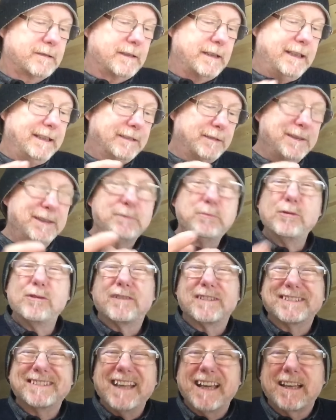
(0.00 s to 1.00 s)
It's more
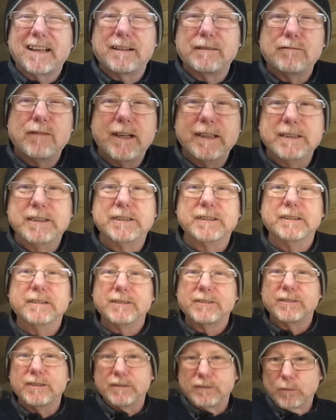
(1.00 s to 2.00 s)
of a declaration
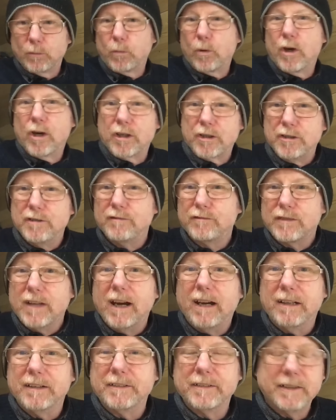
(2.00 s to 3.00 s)
as the work you've
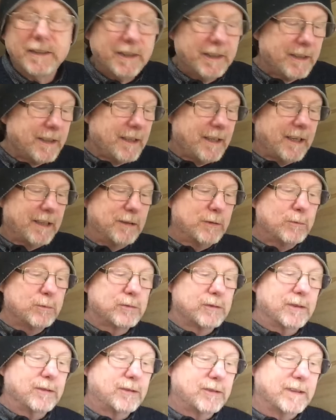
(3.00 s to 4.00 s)
done, and it
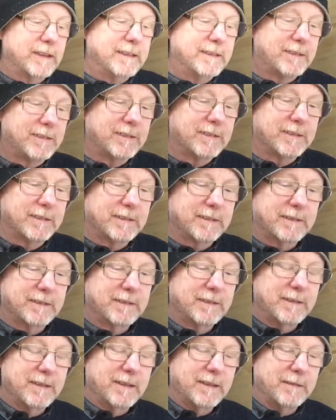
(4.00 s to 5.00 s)
also says
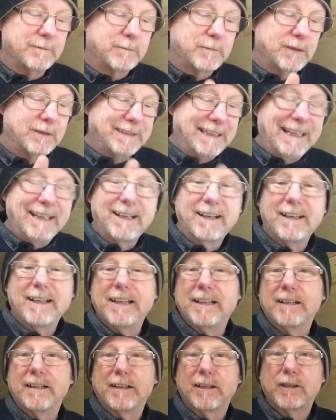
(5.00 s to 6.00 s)
to
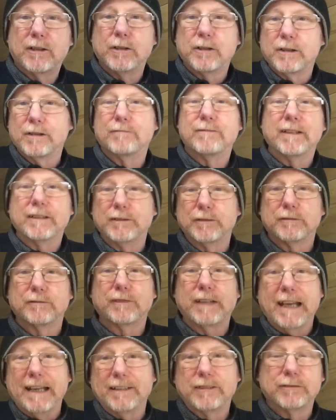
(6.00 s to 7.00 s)
declare that the cooker runs
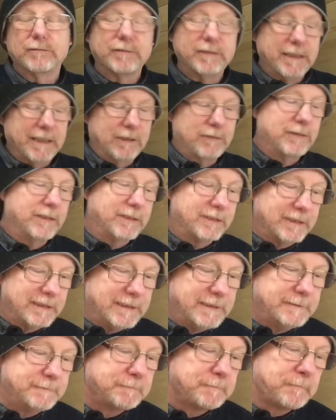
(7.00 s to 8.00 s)
off gas or
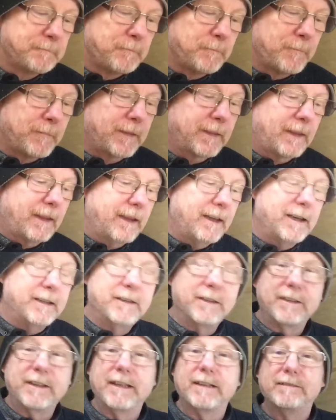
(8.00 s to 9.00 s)
electricity
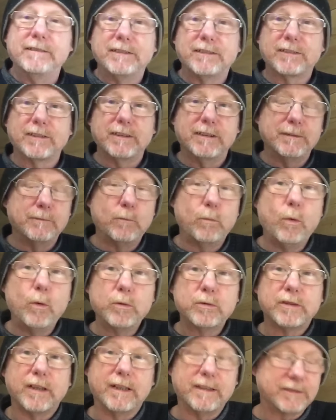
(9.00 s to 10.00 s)
and that there is
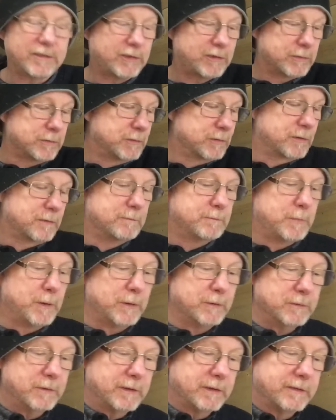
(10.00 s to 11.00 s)
water stored on
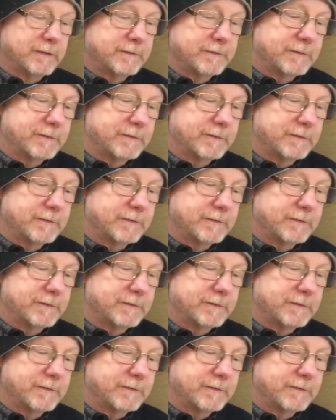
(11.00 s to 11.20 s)
board.